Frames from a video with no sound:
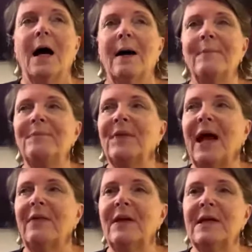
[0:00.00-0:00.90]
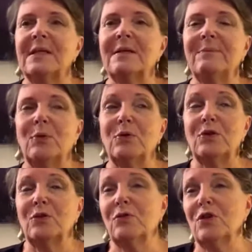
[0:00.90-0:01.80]
Um, I think it's
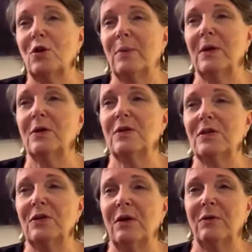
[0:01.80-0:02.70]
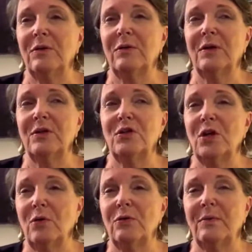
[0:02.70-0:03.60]
important also because you know you can
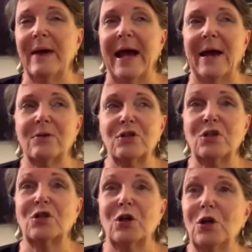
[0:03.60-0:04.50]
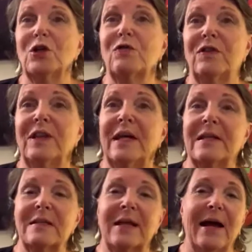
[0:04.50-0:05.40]
show them how to search for
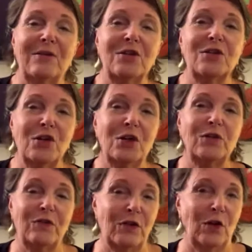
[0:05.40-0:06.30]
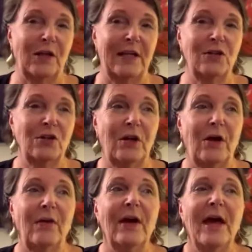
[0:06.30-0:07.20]
things and how to search for knowledge. You
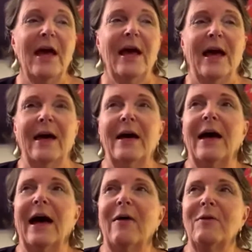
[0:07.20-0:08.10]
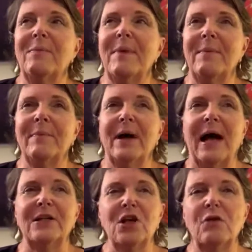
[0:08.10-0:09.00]
know, uh, I remember,
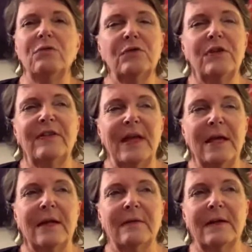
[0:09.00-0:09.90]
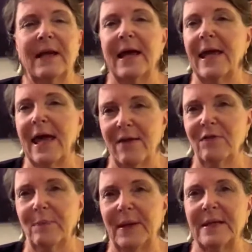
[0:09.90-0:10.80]
I don't think that I
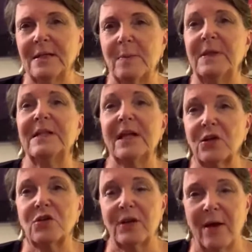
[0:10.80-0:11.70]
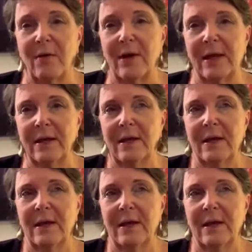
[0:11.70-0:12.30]
ever picked up a dictionary